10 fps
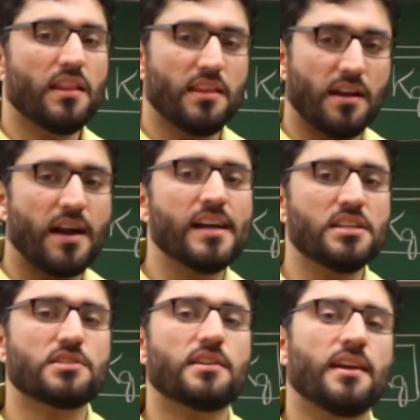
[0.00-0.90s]
the
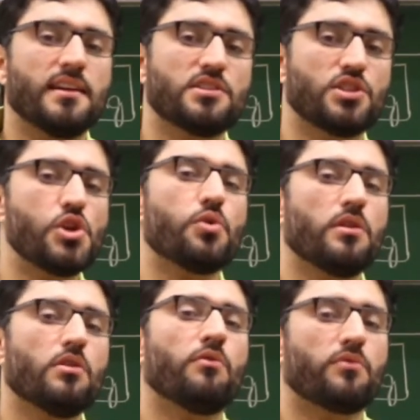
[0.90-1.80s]
Einstein's
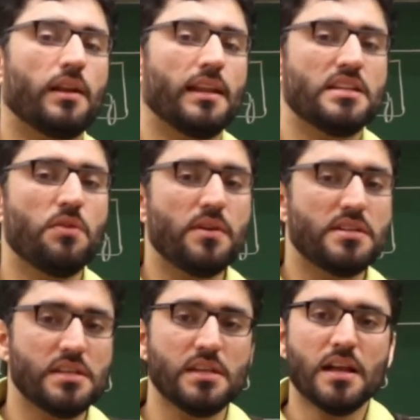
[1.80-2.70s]
theory of
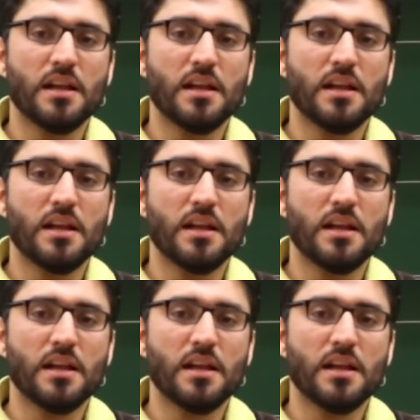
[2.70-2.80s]
relativity.